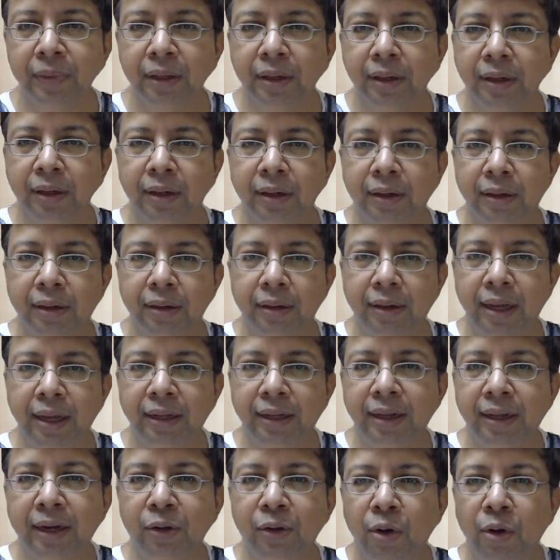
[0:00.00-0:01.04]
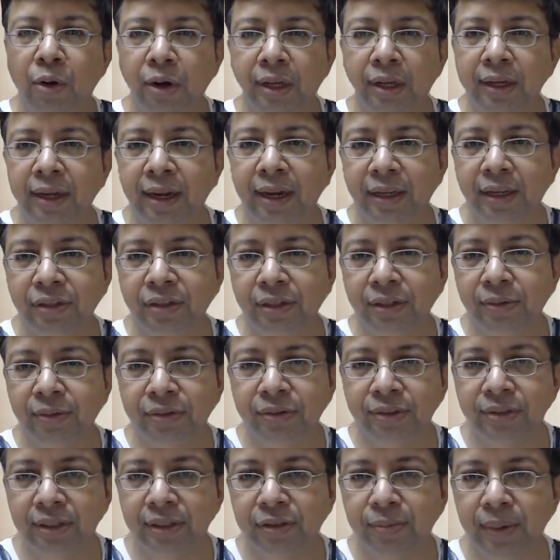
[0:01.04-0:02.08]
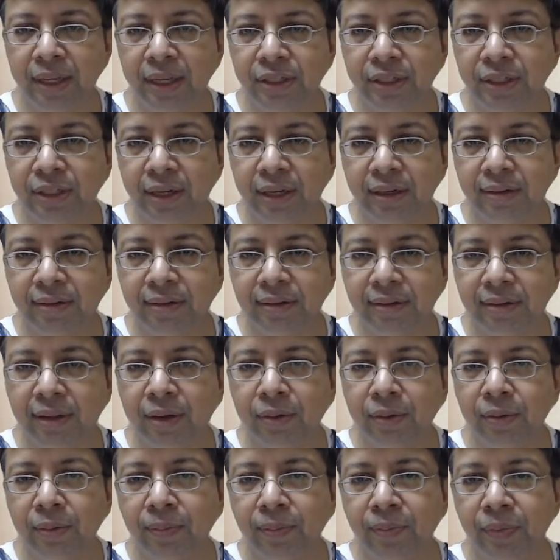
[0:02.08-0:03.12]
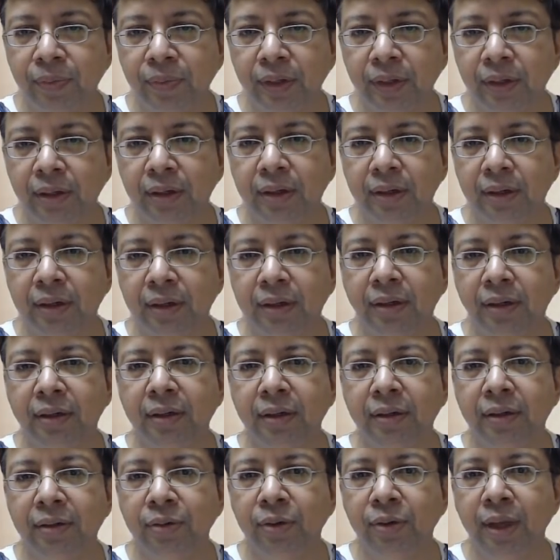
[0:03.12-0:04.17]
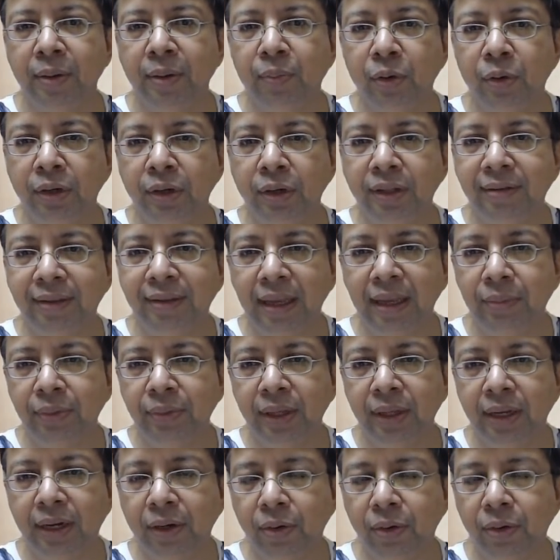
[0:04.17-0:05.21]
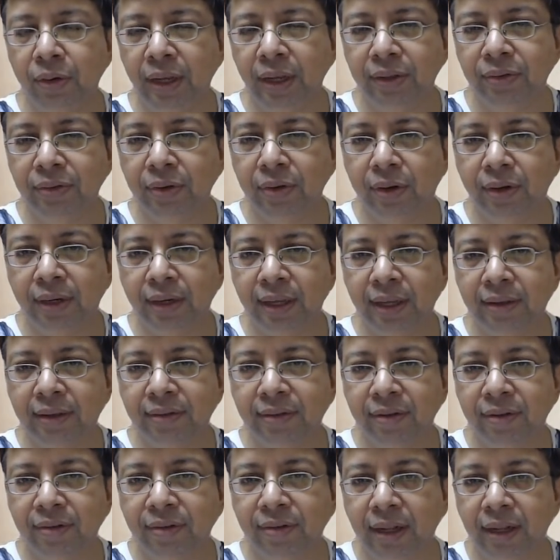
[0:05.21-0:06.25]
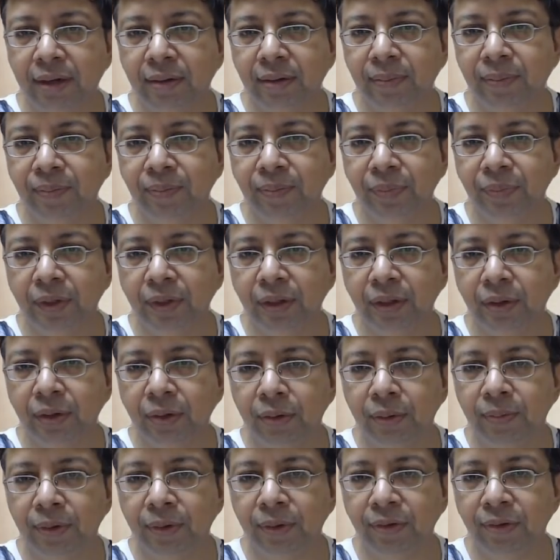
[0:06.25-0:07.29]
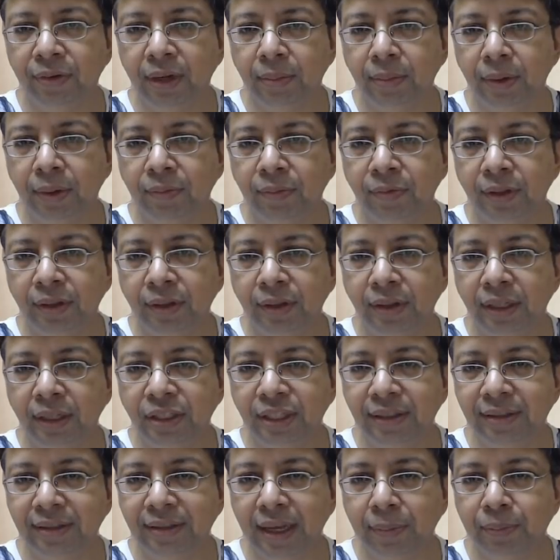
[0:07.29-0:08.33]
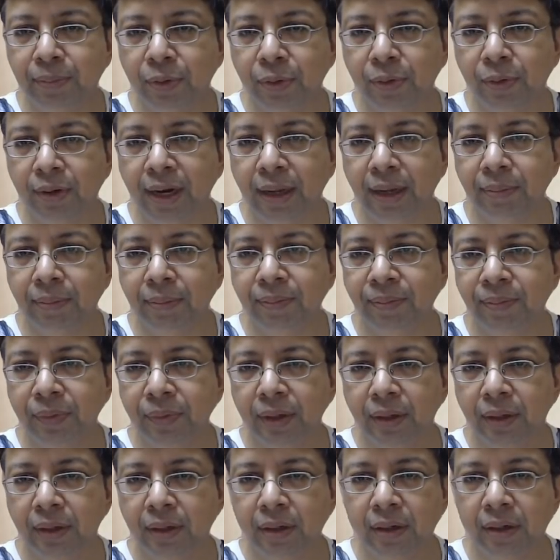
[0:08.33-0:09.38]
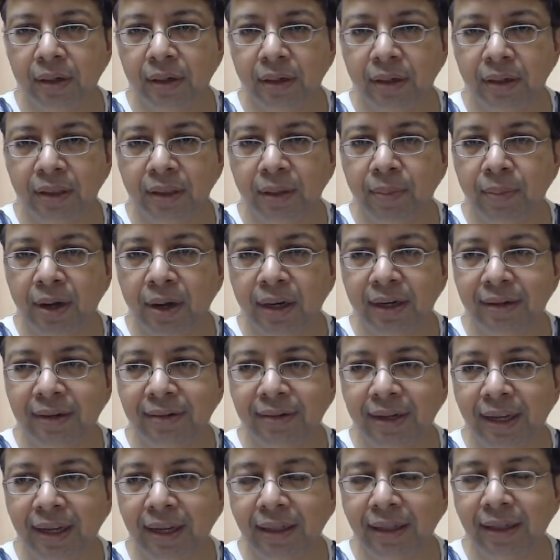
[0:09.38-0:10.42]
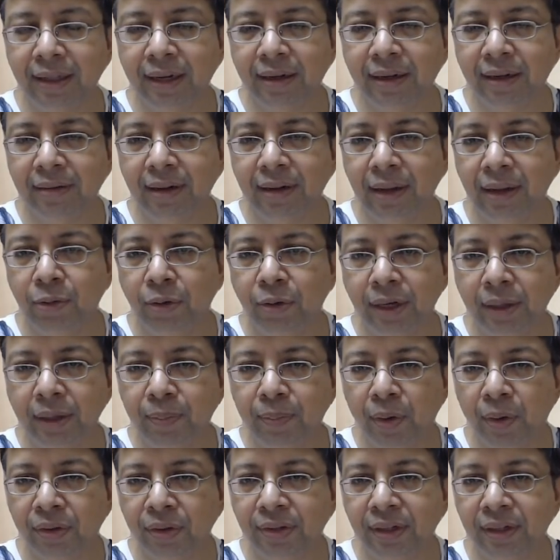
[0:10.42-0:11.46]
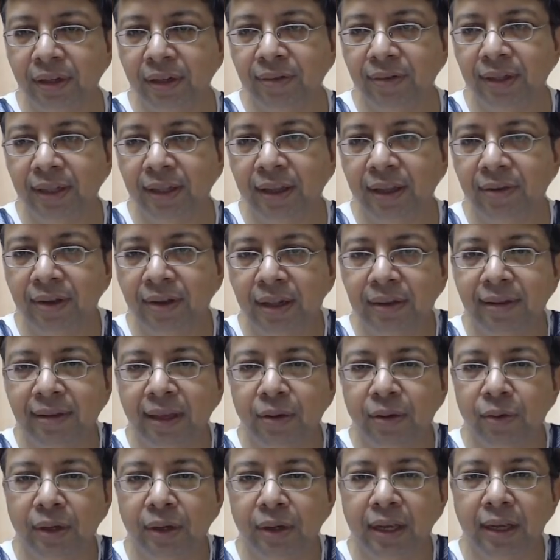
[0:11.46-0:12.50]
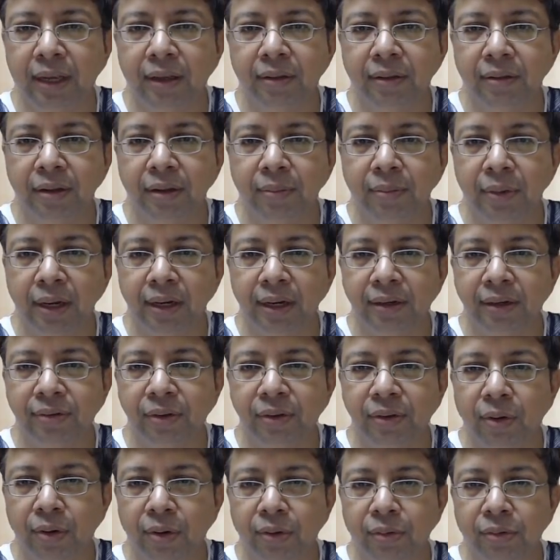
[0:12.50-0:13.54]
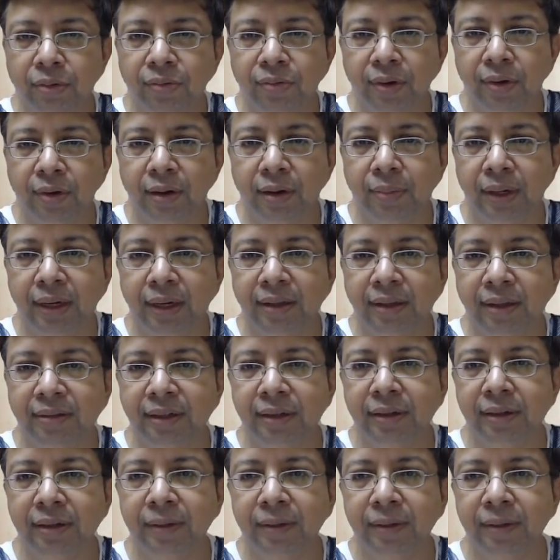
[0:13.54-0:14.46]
and that you got a correction was just by chance. Now, you can put the same thing in today's context. They've done, they've come up with the GSAP program. The market's taking that as liquidity positive, and they're well saying, okay, the market's gone too far. But does it